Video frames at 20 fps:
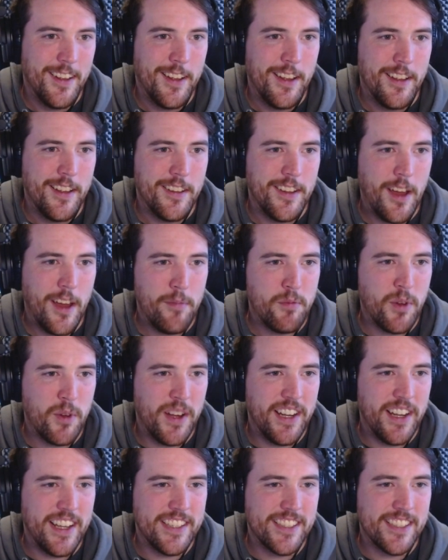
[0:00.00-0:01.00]
Upgrade
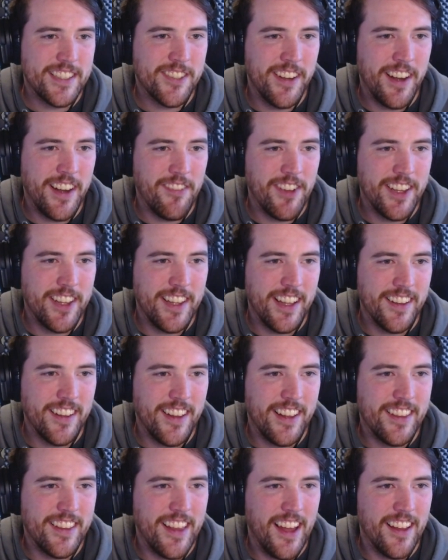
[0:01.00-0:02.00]
history and everything
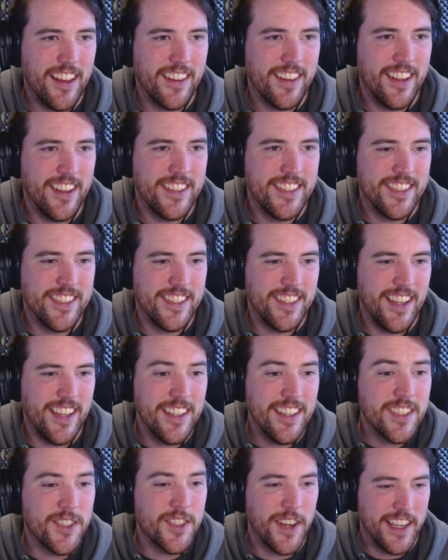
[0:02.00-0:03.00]
like that, that's
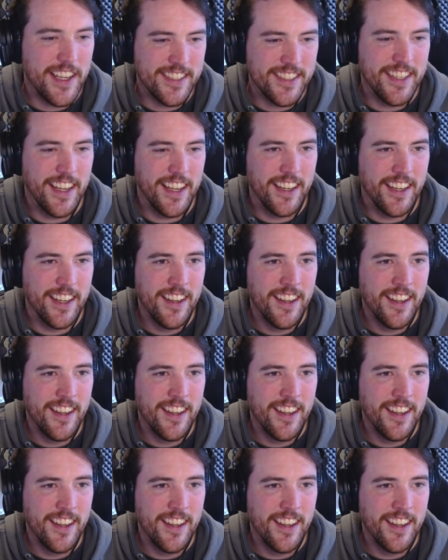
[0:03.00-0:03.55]
interesting.